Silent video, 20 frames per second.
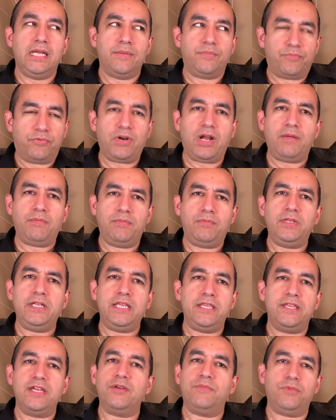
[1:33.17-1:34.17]
probably
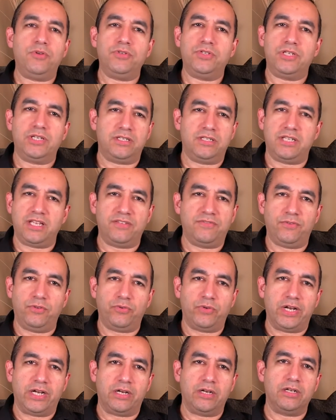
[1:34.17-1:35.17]
their most successful
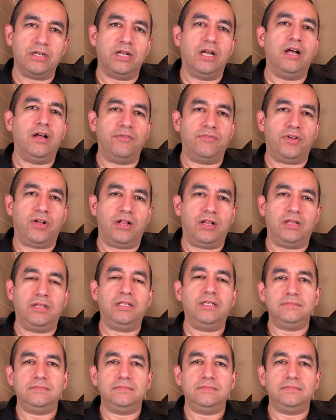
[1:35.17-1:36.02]
record of all.